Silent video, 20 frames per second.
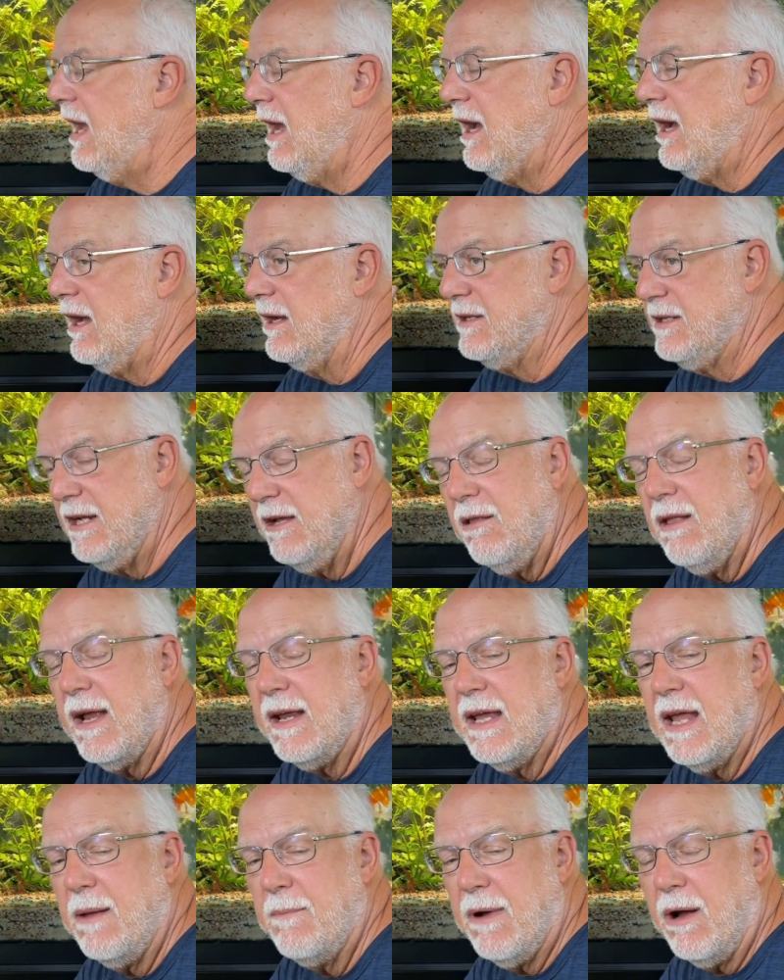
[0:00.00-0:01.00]
Until I
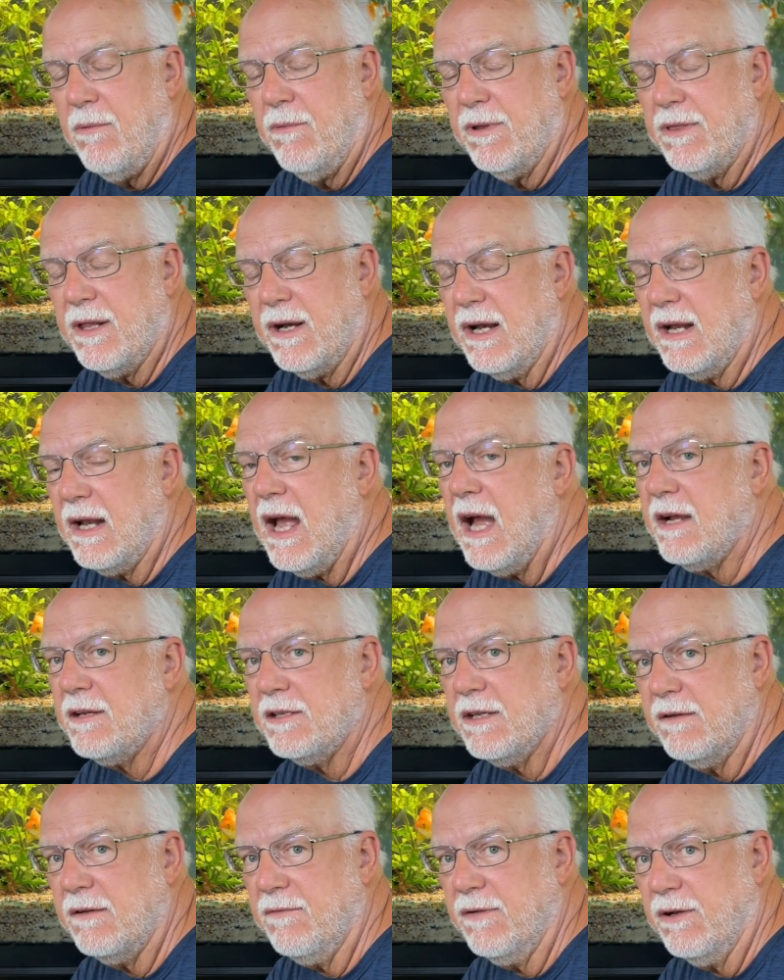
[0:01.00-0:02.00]
came out with an
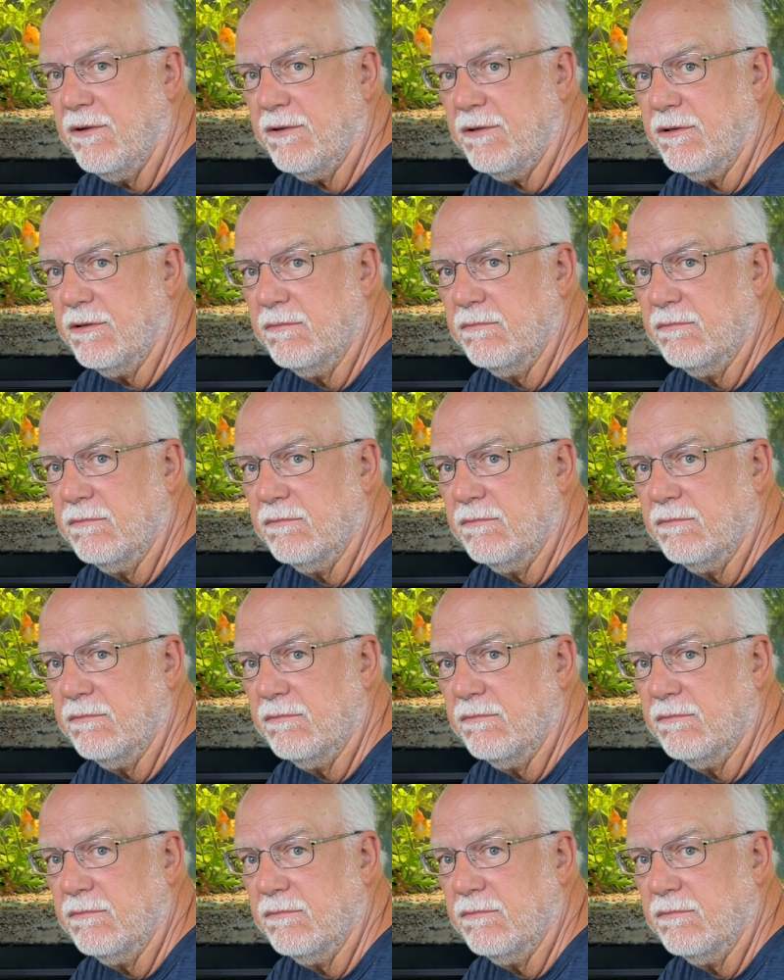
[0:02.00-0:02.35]
anoxic filter.